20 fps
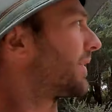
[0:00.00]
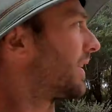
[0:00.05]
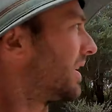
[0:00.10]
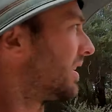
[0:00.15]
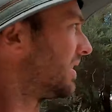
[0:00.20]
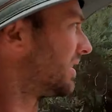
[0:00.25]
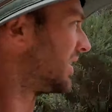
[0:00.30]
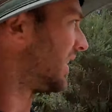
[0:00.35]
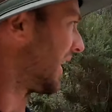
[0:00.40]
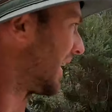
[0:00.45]

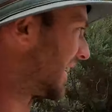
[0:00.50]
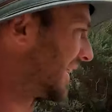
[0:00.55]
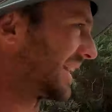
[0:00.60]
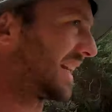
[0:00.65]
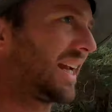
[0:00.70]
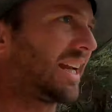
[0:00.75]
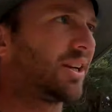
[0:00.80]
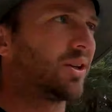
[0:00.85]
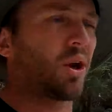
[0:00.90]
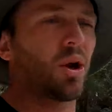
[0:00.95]
you, and
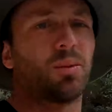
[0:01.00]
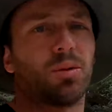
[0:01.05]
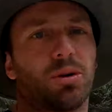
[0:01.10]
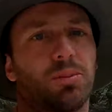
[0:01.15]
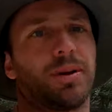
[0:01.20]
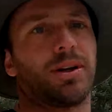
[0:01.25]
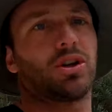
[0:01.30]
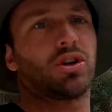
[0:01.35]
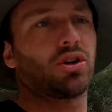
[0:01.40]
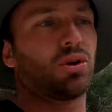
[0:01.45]
again, you don't want
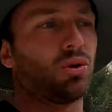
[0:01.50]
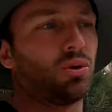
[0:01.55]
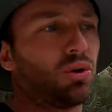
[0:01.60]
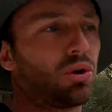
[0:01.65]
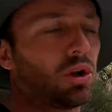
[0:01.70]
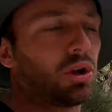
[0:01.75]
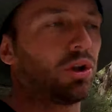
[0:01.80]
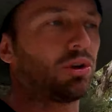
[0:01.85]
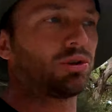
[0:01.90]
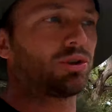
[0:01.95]
to be too
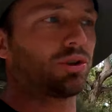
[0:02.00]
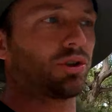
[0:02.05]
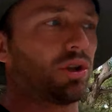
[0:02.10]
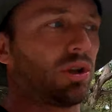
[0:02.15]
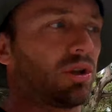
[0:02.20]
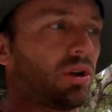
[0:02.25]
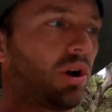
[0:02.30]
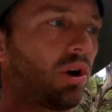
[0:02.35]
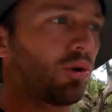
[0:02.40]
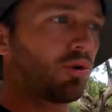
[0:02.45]
close to
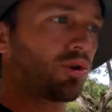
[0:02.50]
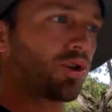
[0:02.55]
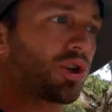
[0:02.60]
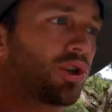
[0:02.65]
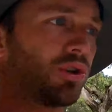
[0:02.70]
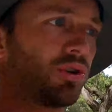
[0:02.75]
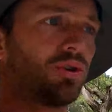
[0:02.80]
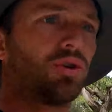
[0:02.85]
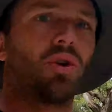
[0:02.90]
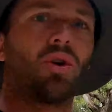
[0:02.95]
the
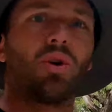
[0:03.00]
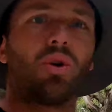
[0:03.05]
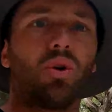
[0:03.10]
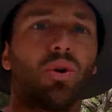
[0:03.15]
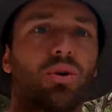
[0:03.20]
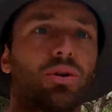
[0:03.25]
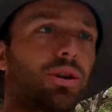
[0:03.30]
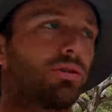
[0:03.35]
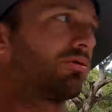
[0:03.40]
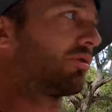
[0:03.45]
ocean
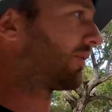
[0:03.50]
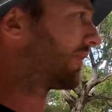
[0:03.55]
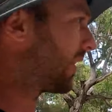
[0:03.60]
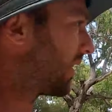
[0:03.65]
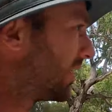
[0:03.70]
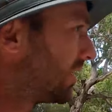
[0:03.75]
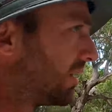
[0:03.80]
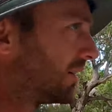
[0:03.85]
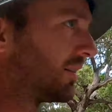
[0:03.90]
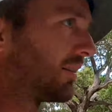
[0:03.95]
or the
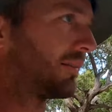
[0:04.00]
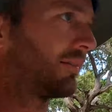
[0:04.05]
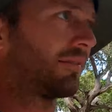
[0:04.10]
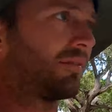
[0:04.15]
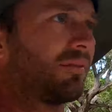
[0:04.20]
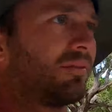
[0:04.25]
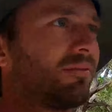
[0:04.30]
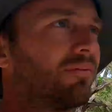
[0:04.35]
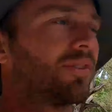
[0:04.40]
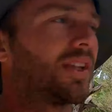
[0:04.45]
river,
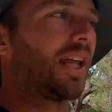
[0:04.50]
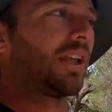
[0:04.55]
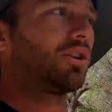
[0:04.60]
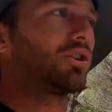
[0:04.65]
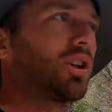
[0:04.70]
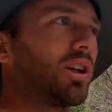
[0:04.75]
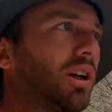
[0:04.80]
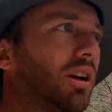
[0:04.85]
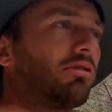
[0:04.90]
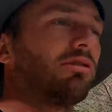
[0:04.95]
that
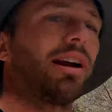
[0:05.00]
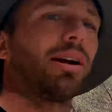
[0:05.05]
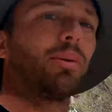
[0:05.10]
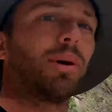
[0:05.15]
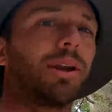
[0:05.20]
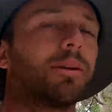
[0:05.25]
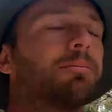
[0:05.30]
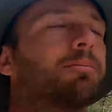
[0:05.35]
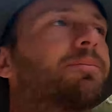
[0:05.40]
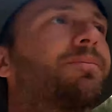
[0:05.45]
looks like a great
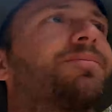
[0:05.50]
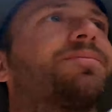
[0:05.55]
one.